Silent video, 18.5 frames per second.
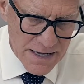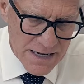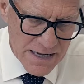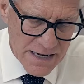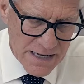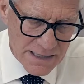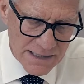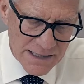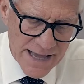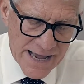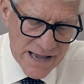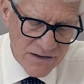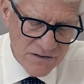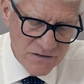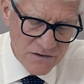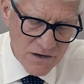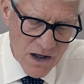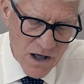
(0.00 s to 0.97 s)

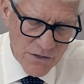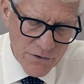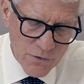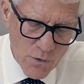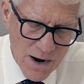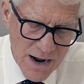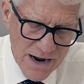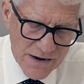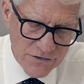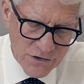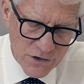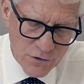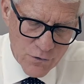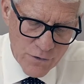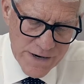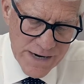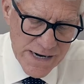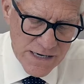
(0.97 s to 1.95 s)
unless otherwise
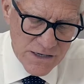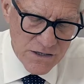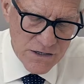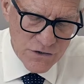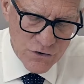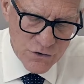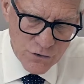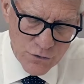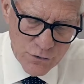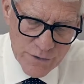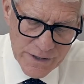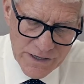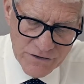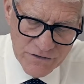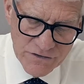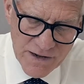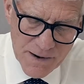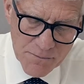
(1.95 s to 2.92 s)
agreed to in
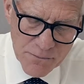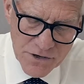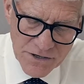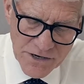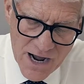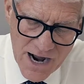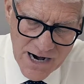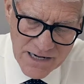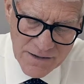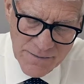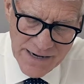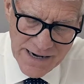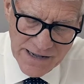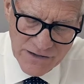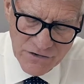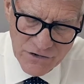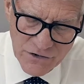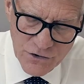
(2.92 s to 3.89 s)
a separate document
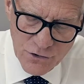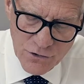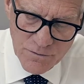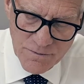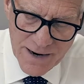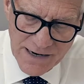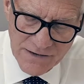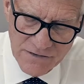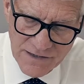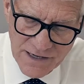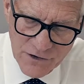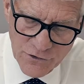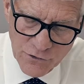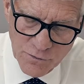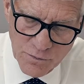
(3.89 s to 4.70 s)
executed by seller's